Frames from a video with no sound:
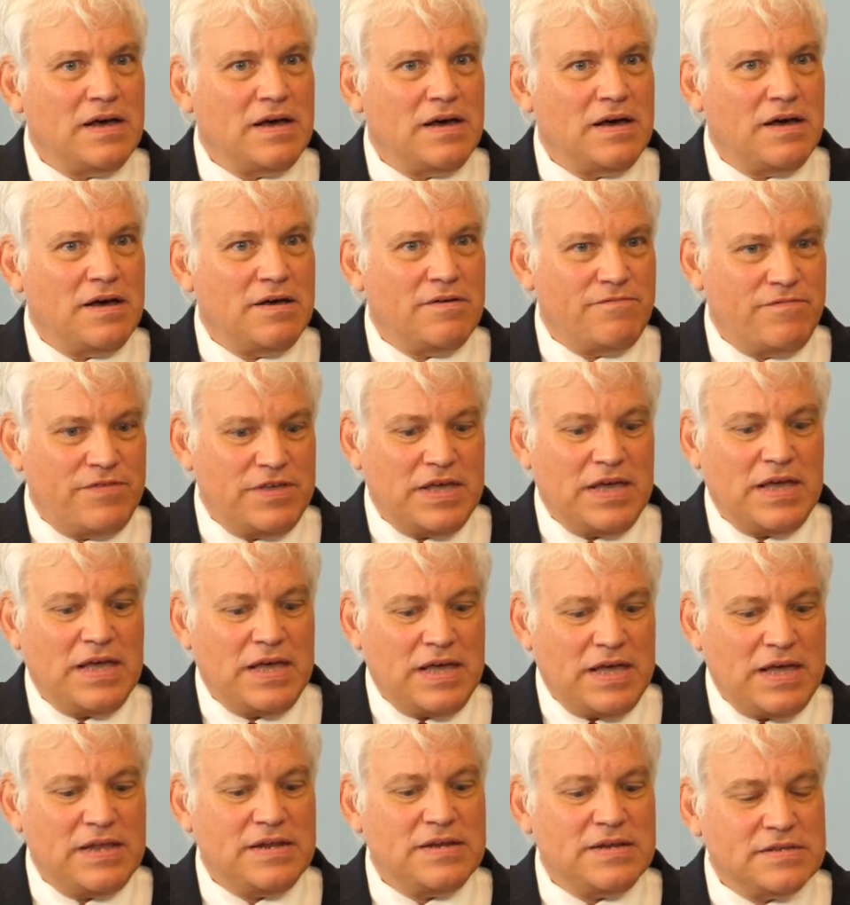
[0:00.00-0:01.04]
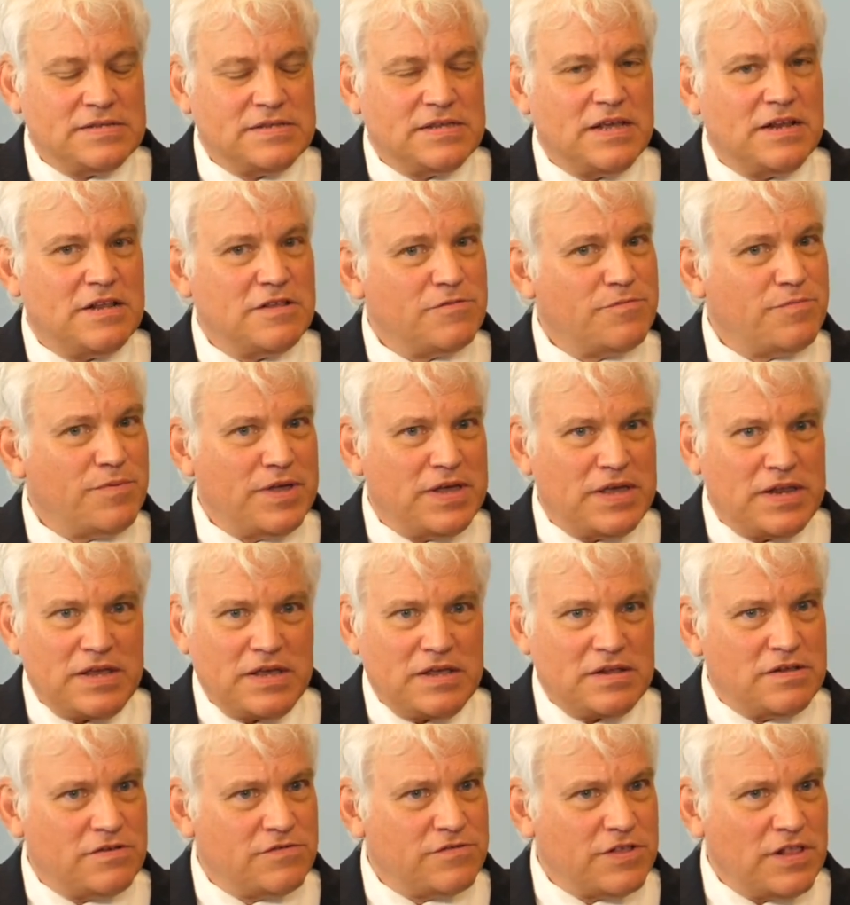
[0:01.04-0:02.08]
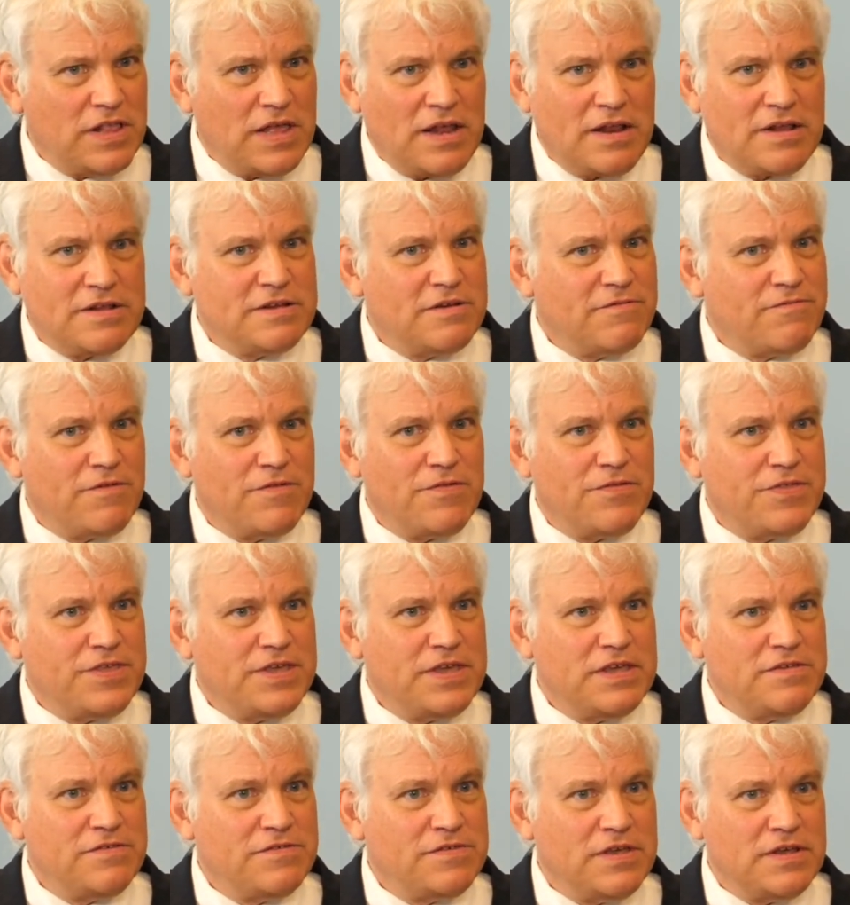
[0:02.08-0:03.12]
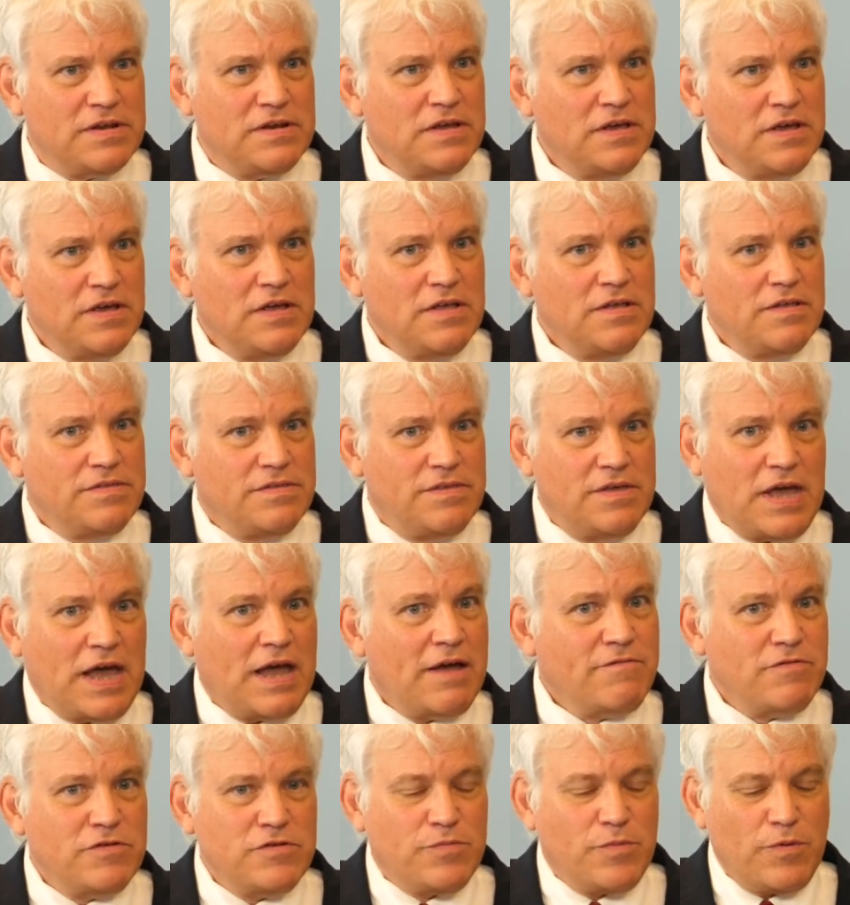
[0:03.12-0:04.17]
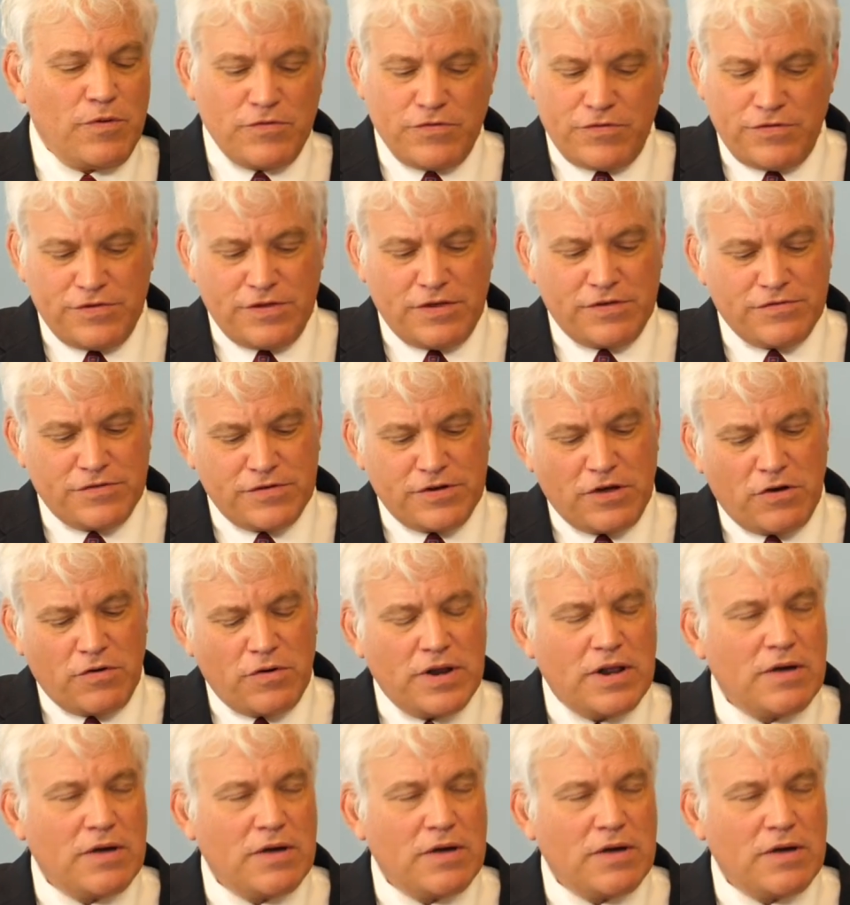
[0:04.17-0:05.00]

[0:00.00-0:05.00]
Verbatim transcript: uh, VA aid and attendance planning, and there's a lot of different things that the average person doesn't know.